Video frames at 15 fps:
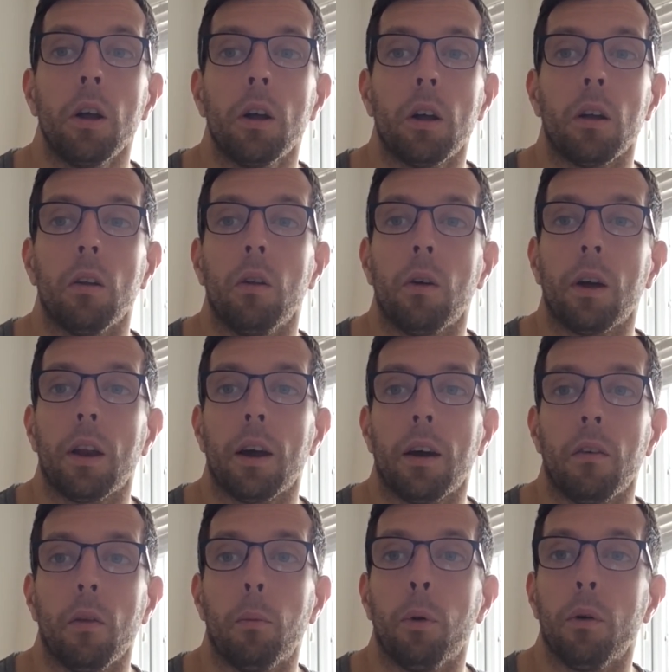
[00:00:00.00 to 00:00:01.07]
and looking at how
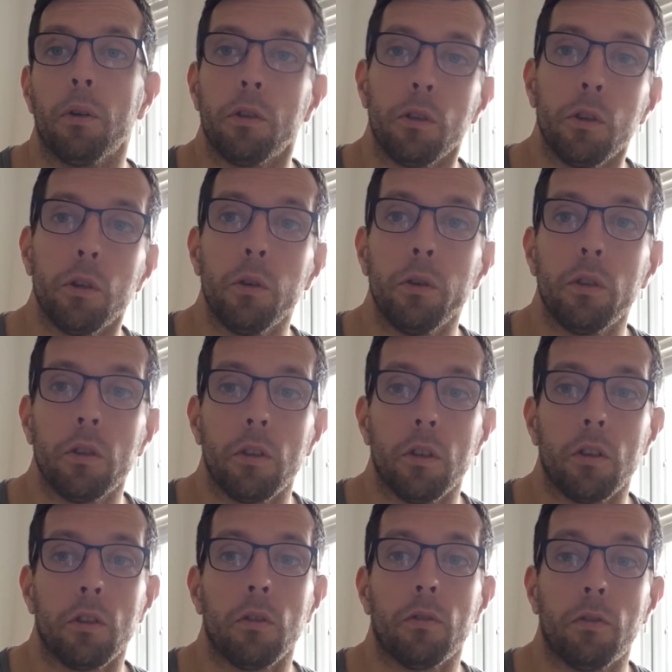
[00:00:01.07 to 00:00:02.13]
the poet is using
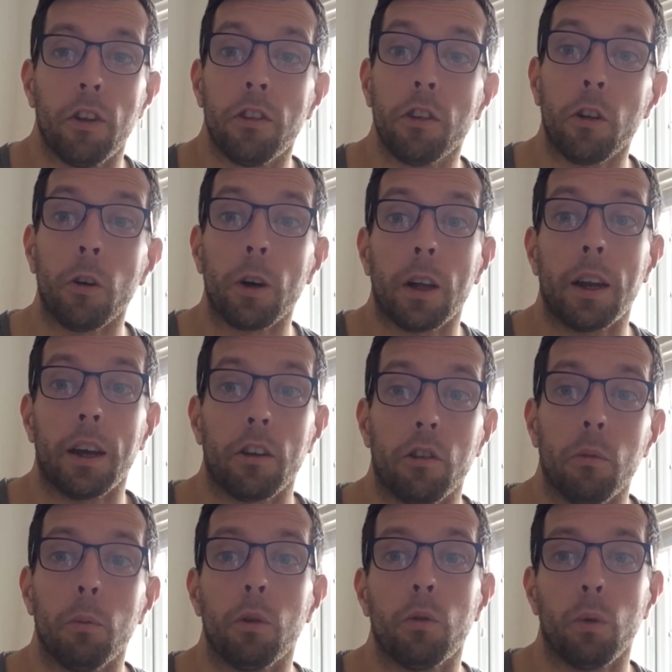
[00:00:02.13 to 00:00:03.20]
this physical
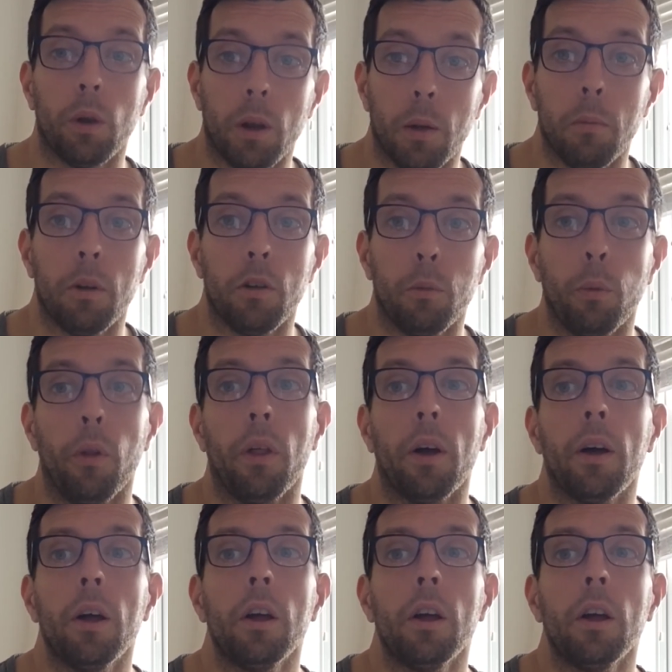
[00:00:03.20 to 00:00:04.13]
connection between him and his mother